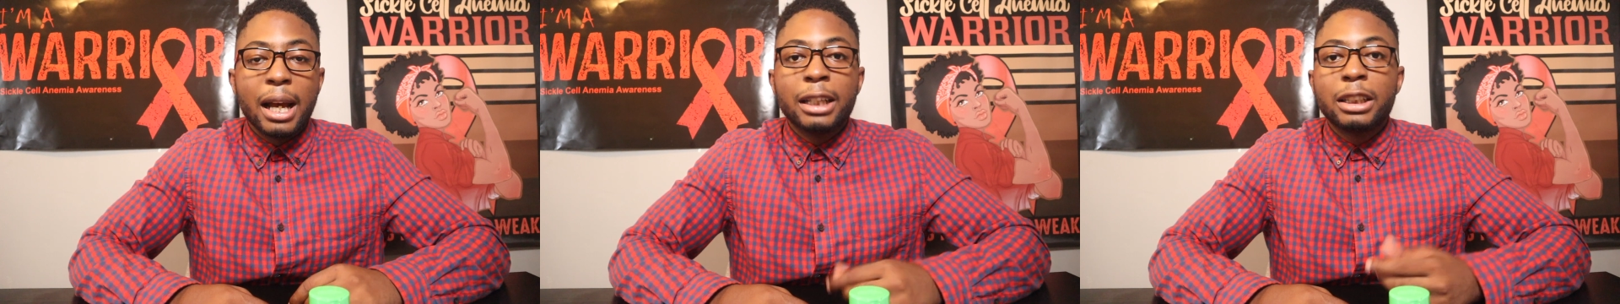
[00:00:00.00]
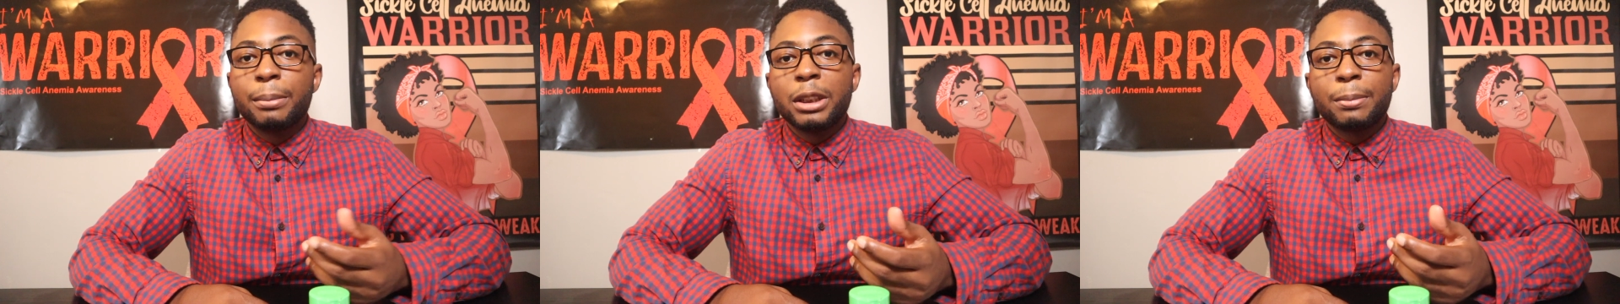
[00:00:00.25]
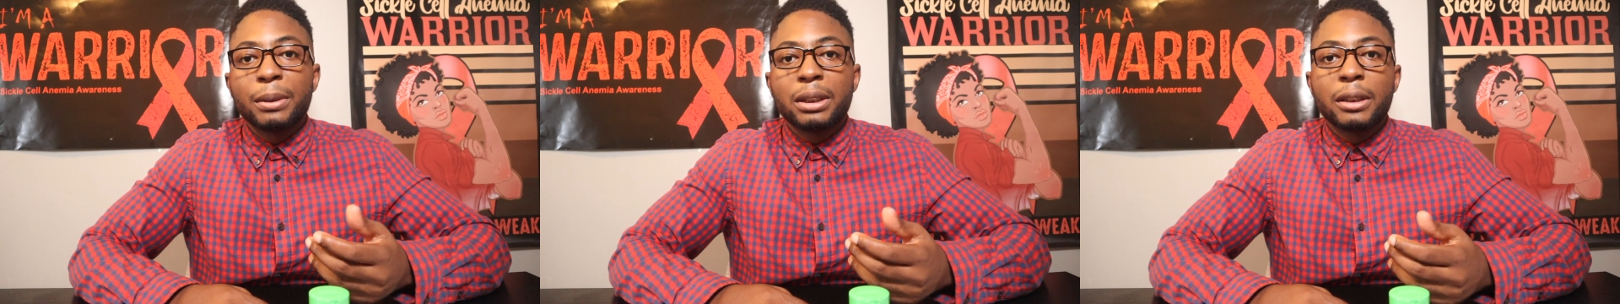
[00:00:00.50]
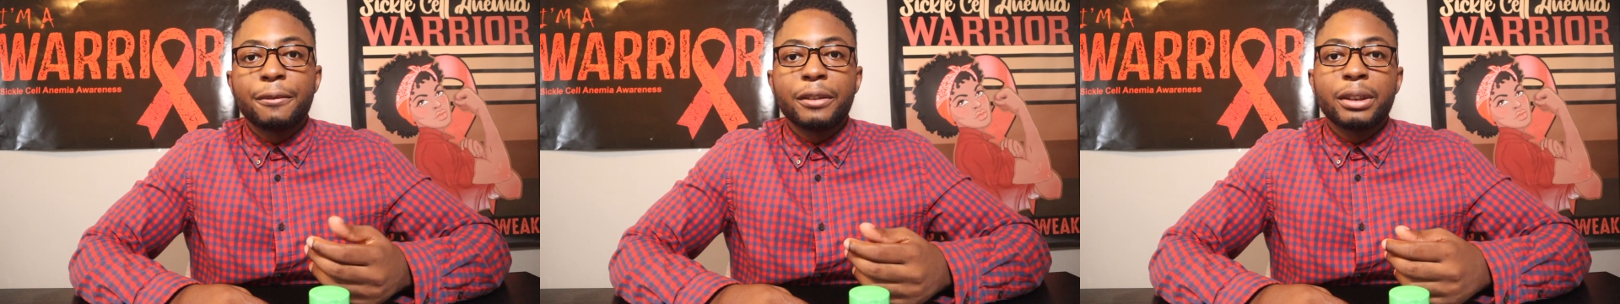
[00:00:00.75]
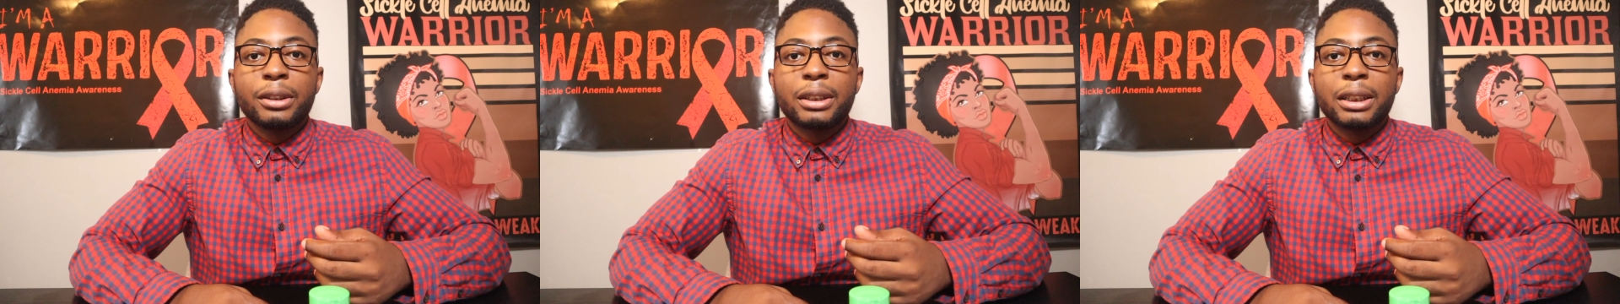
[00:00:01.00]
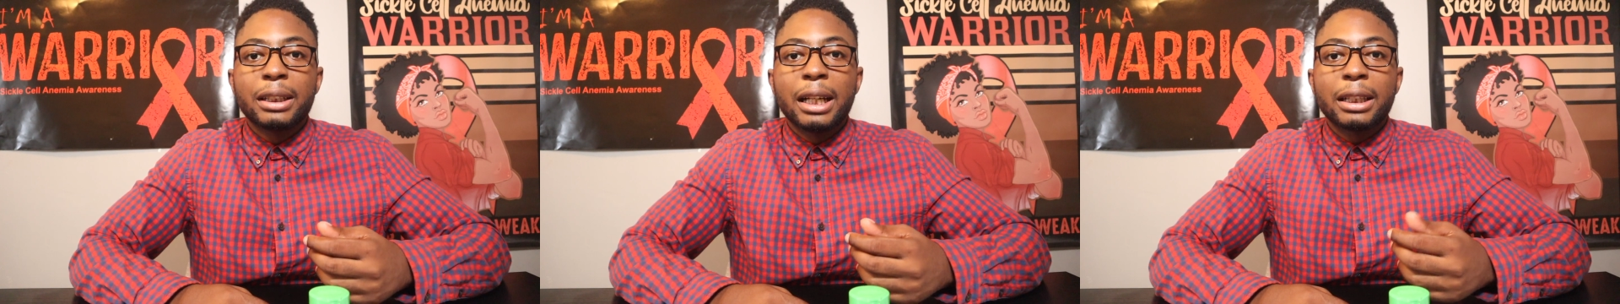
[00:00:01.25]
Speaker 1: And to be specific, you
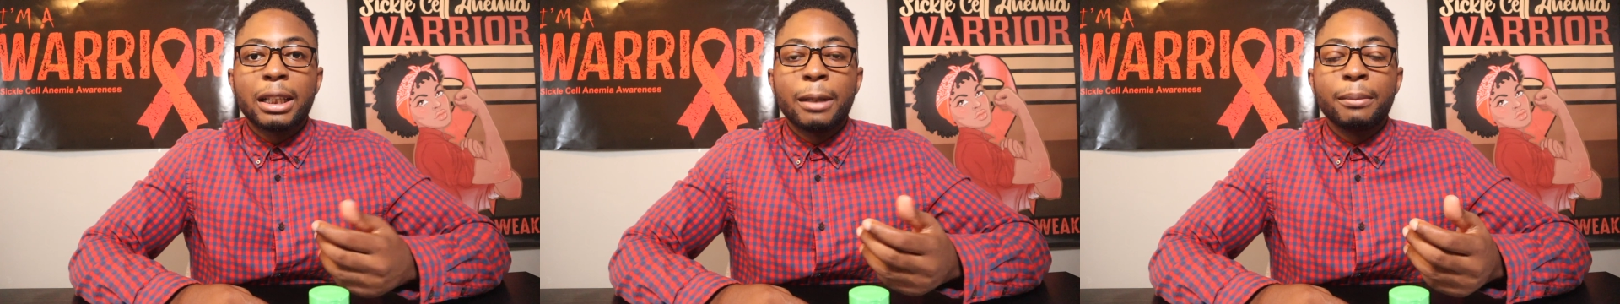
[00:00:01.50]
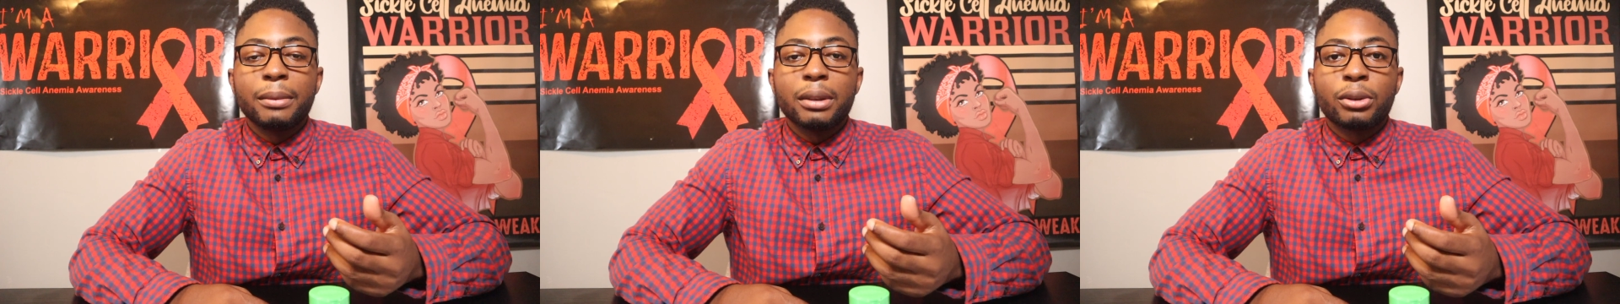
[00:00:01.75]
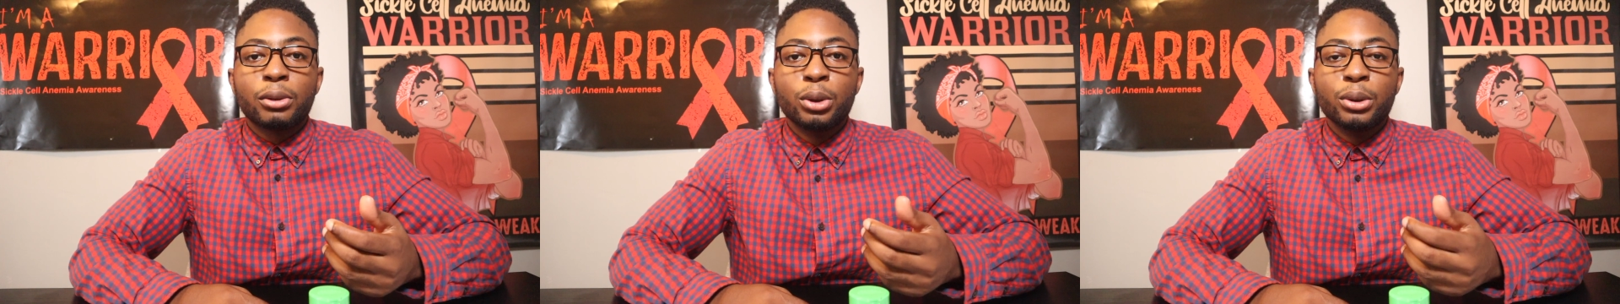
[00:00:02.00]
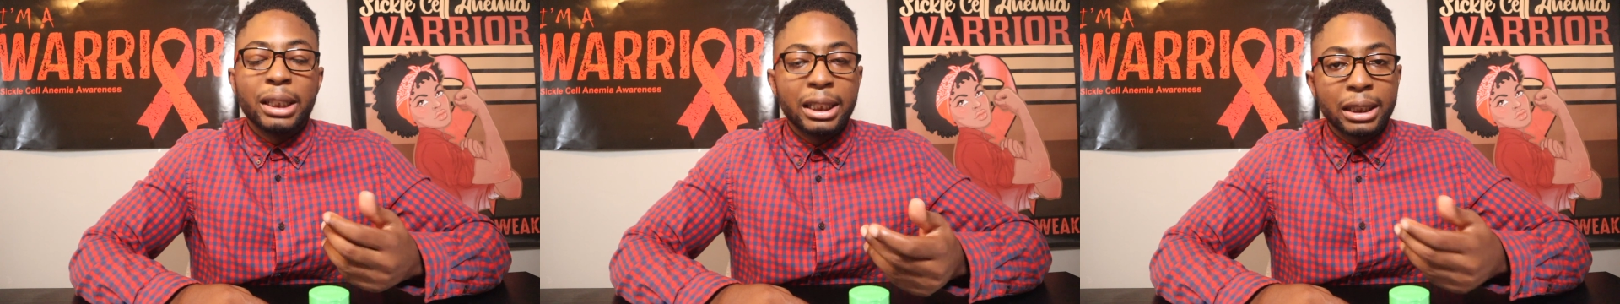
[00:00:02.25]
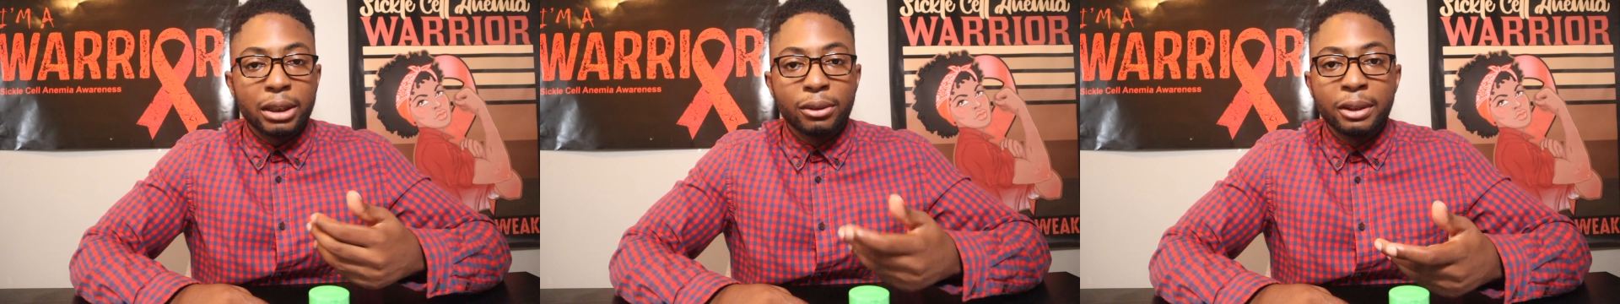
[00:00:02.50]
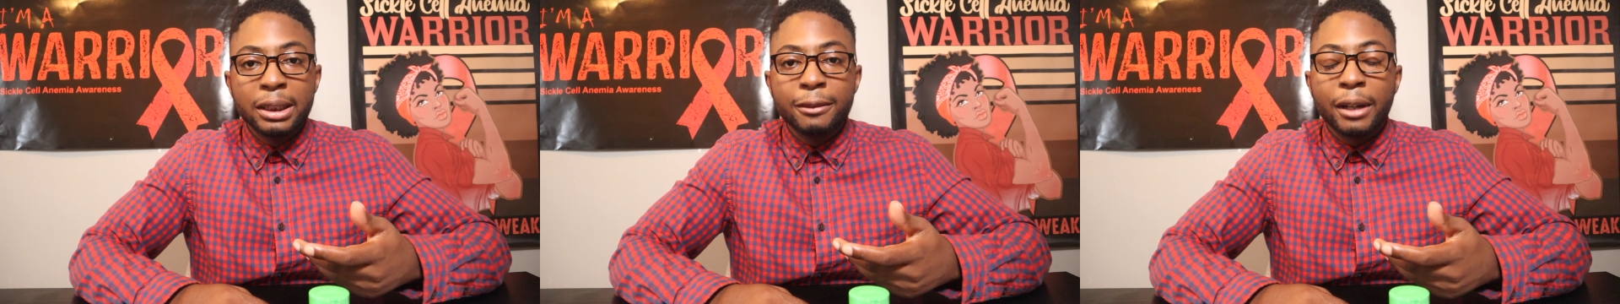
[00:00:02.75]
can get them through eating
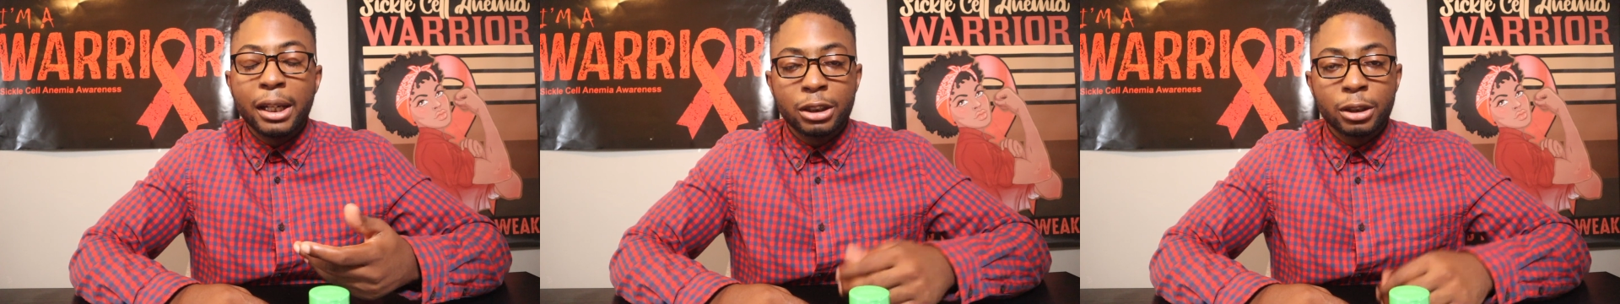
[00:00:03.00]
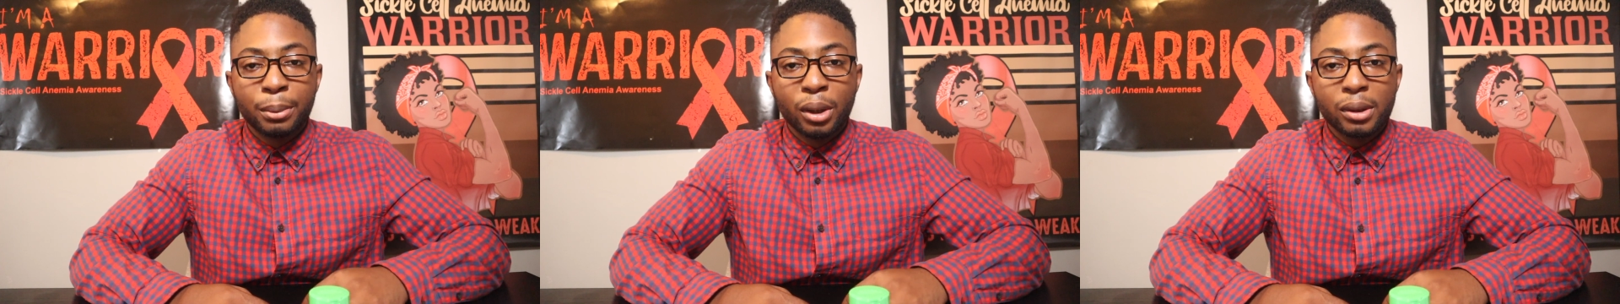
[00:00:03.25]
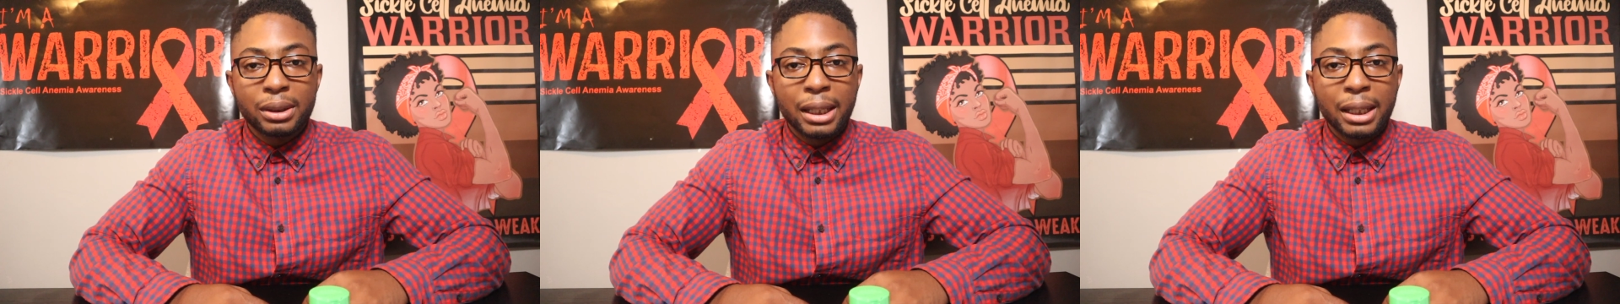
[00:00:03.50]
green vegetables